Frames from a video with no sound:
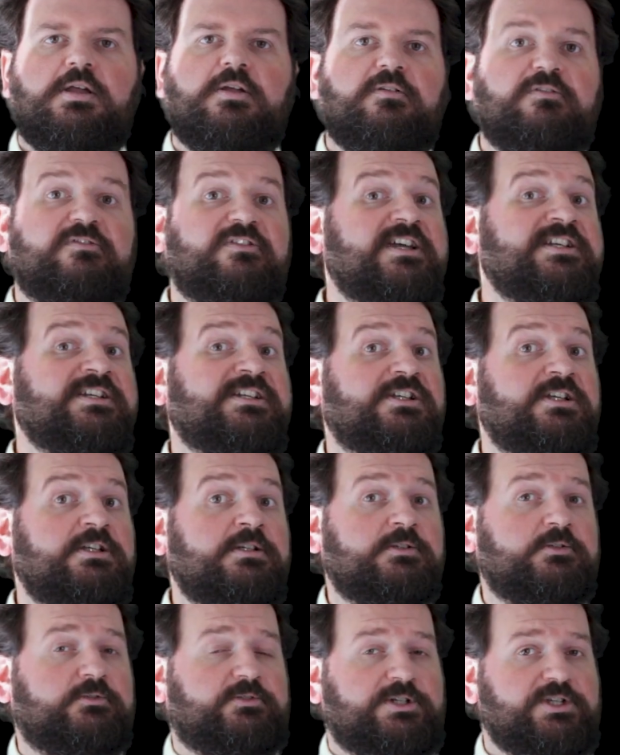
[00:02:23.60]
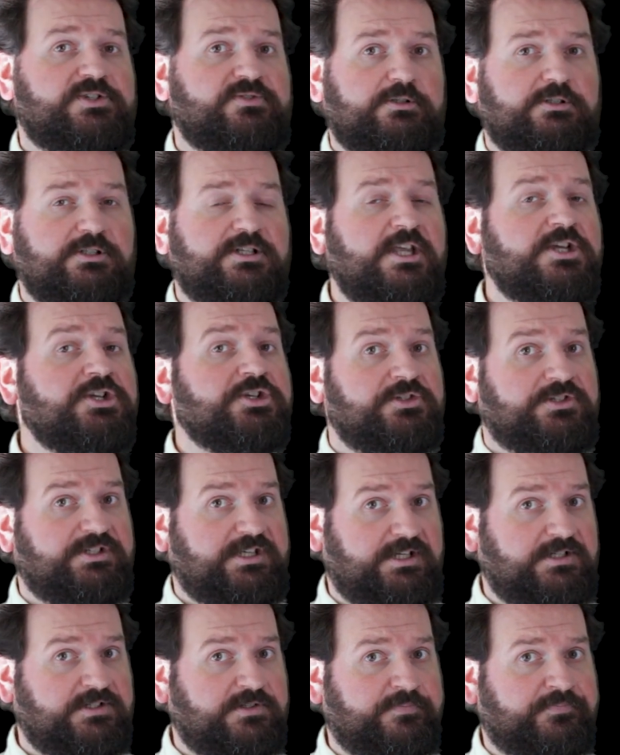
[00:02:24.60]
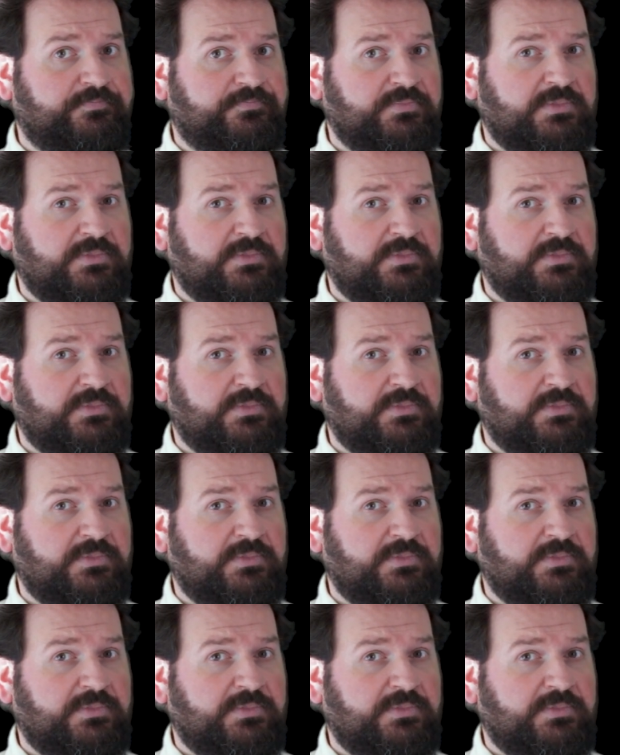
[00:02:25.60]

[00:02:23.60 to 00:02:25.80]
Finally, there's the location deck.